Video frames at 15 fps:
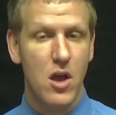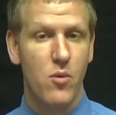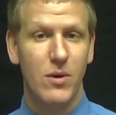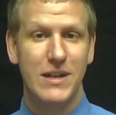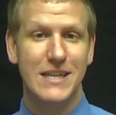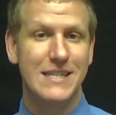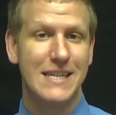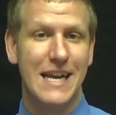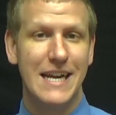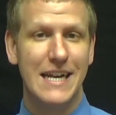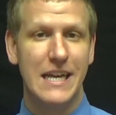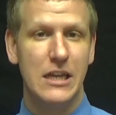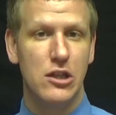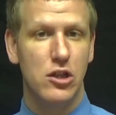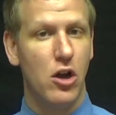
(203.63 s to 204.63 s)
When
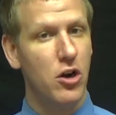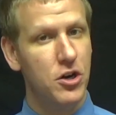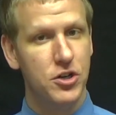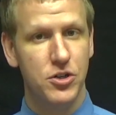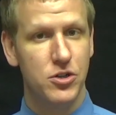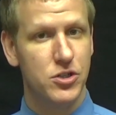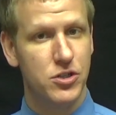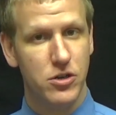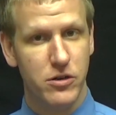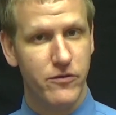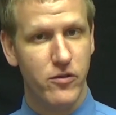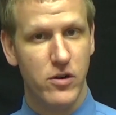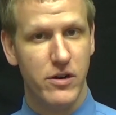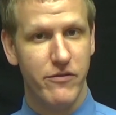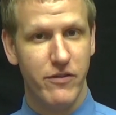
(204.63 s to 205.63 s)
designing larger
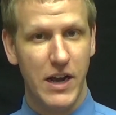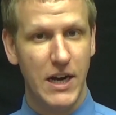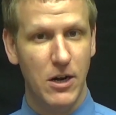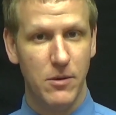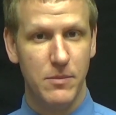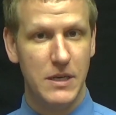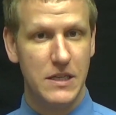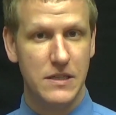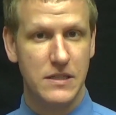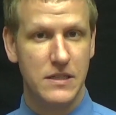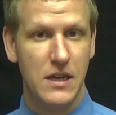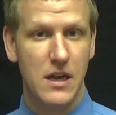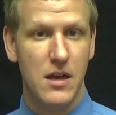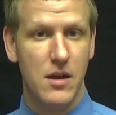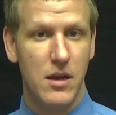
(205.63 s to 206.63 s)
server
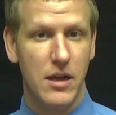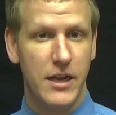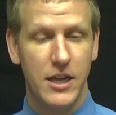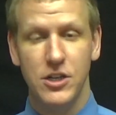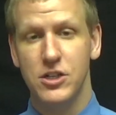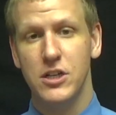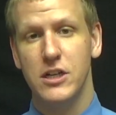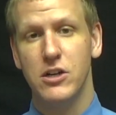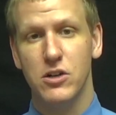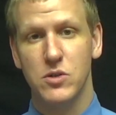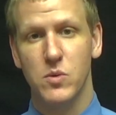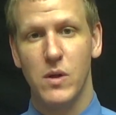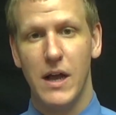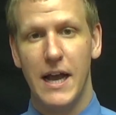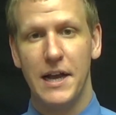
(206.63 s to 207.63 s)
environments,
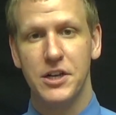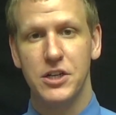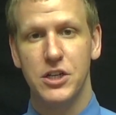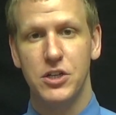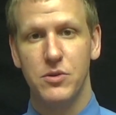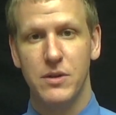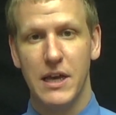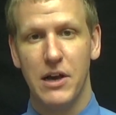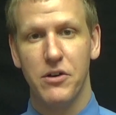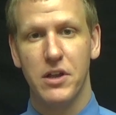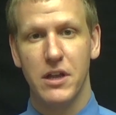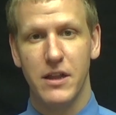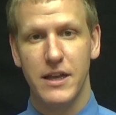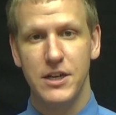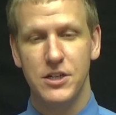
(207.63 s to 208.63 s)
engineers will actually do
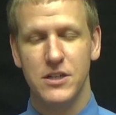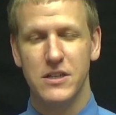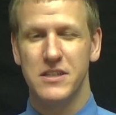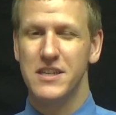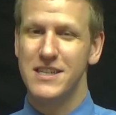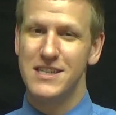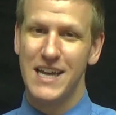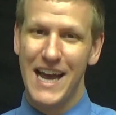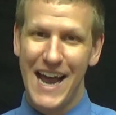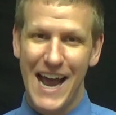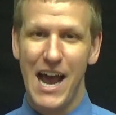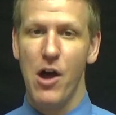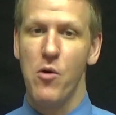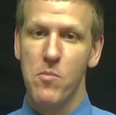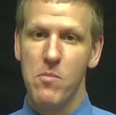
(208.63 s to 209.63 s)
calculations as to
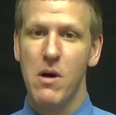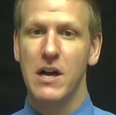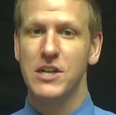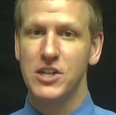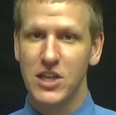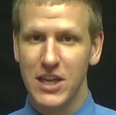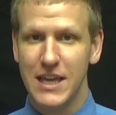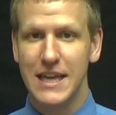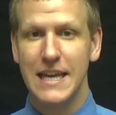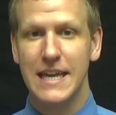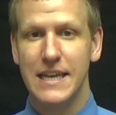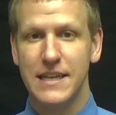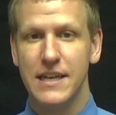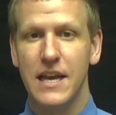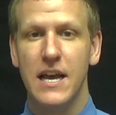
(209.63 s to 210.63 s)
how much
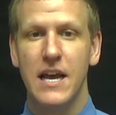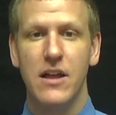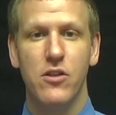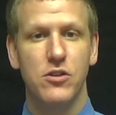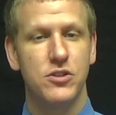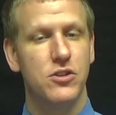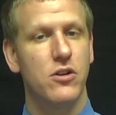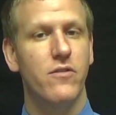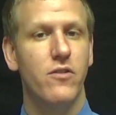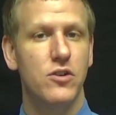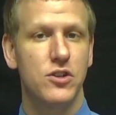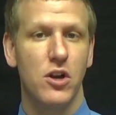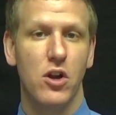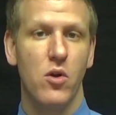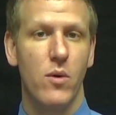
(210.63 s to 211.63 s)
heat the
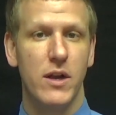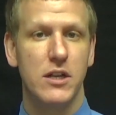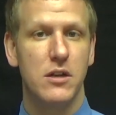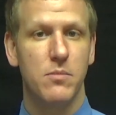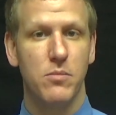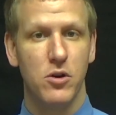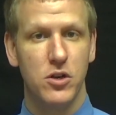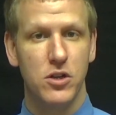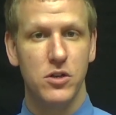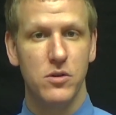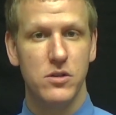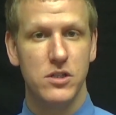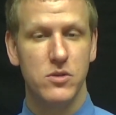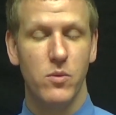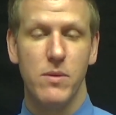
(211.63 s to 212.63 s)
servers are going to
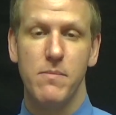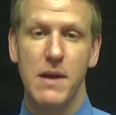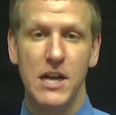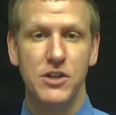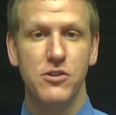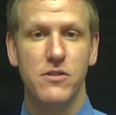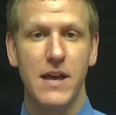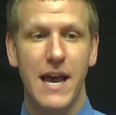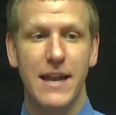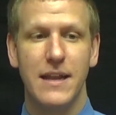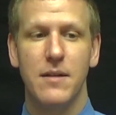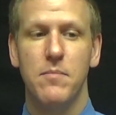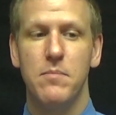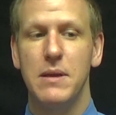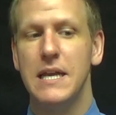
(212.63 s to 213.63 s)
produce. We measure that
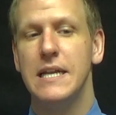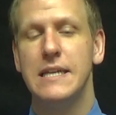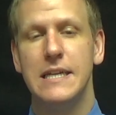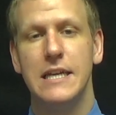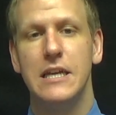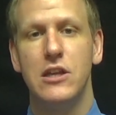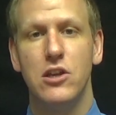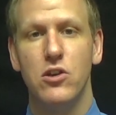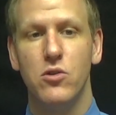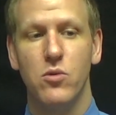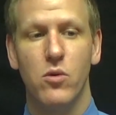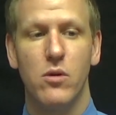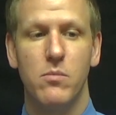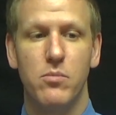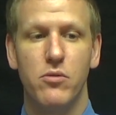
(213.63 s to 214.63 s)
in BTU,
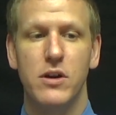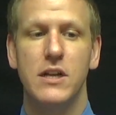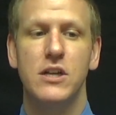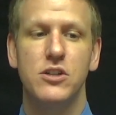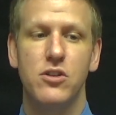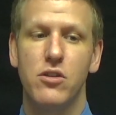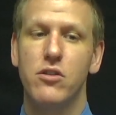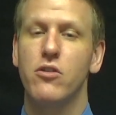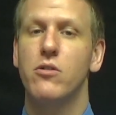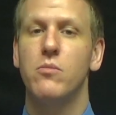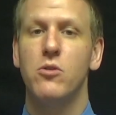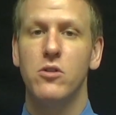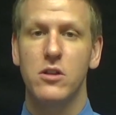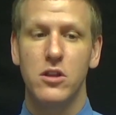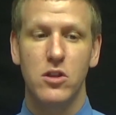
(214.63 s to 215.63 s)
or British
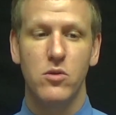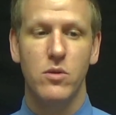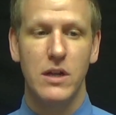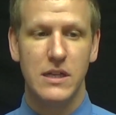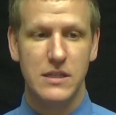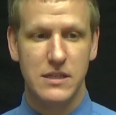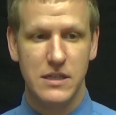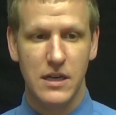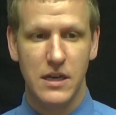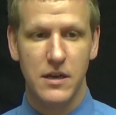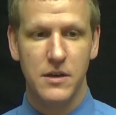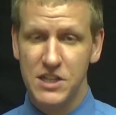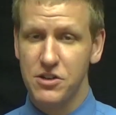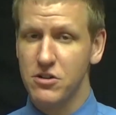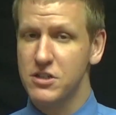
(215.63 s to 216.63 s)
Thermal Units.
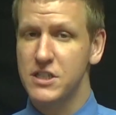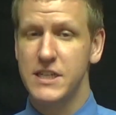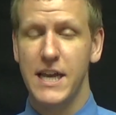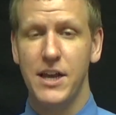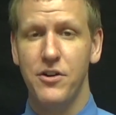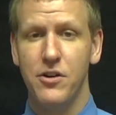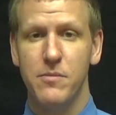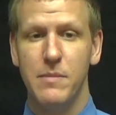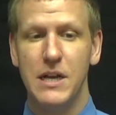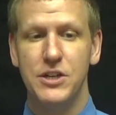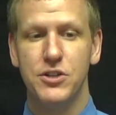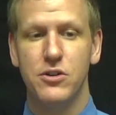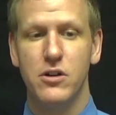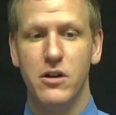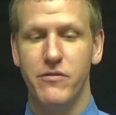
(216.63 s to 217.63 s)
It's our standard
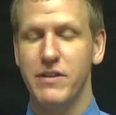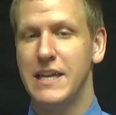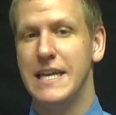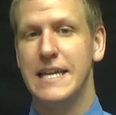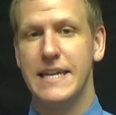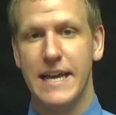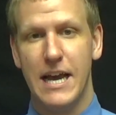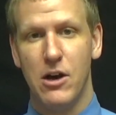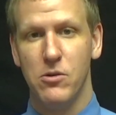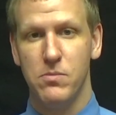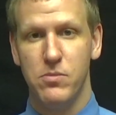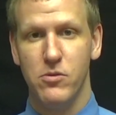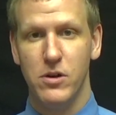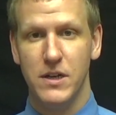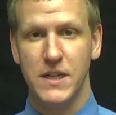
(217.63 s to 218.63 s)
measure of heat
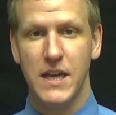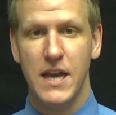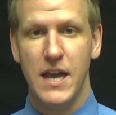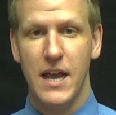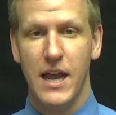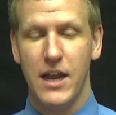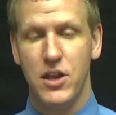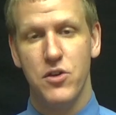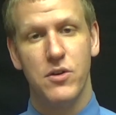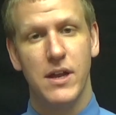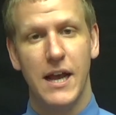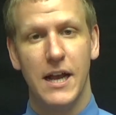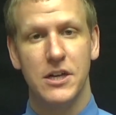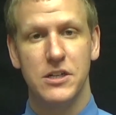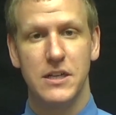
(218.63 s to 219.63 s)
output, and you can
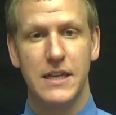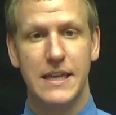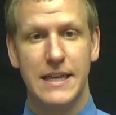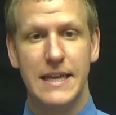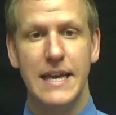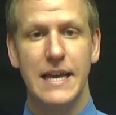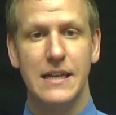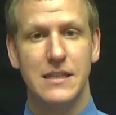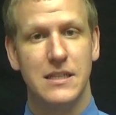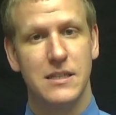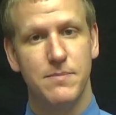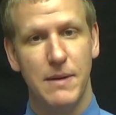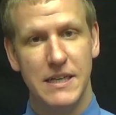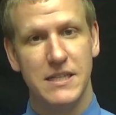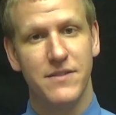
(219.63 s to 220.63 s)
actually get
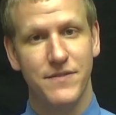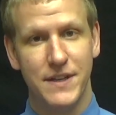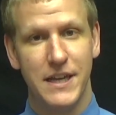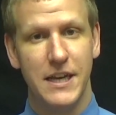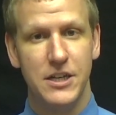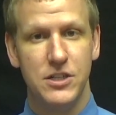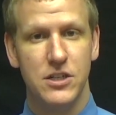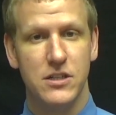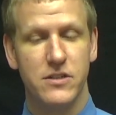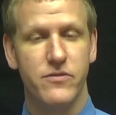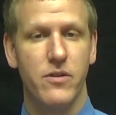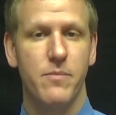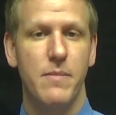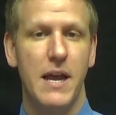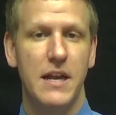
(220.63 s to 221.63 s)
specifications
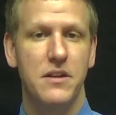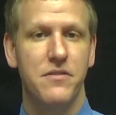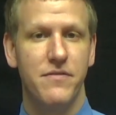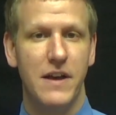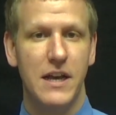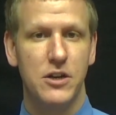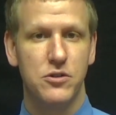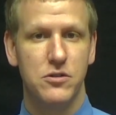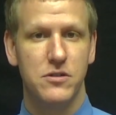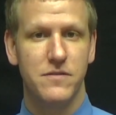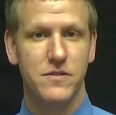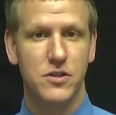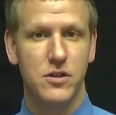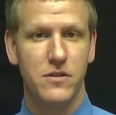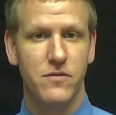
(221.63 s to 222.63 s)
from manufacturers
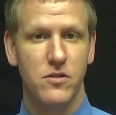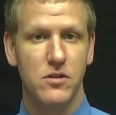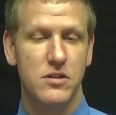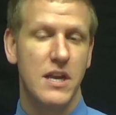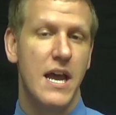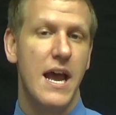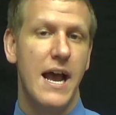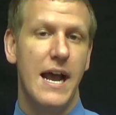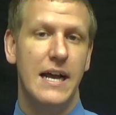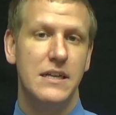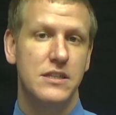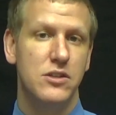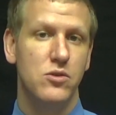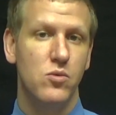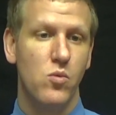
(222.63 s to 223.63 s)
of servers
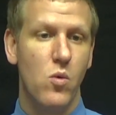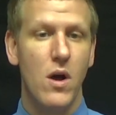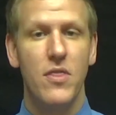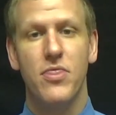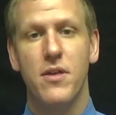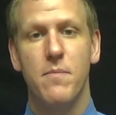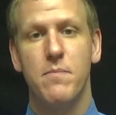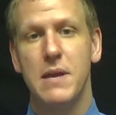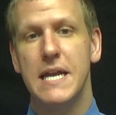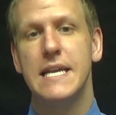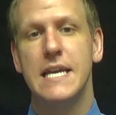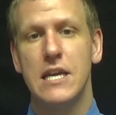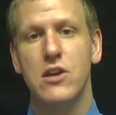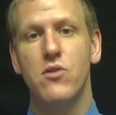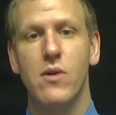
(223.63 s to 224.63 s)
as to what the
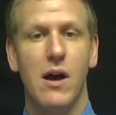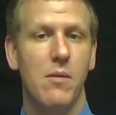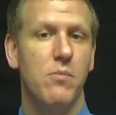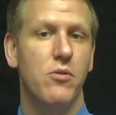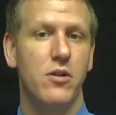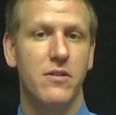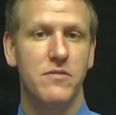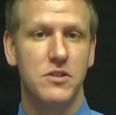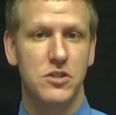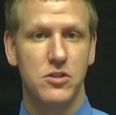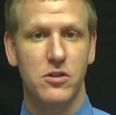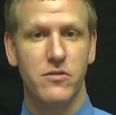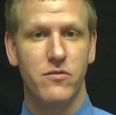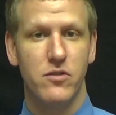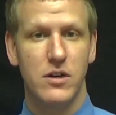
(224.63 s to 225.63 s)
BTU output of a
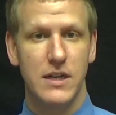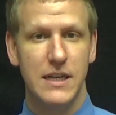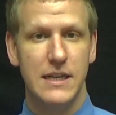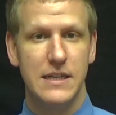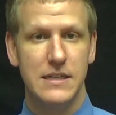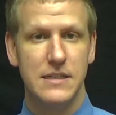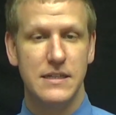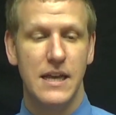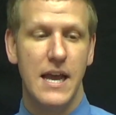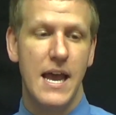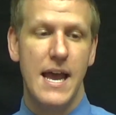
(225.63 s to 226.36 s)
server is.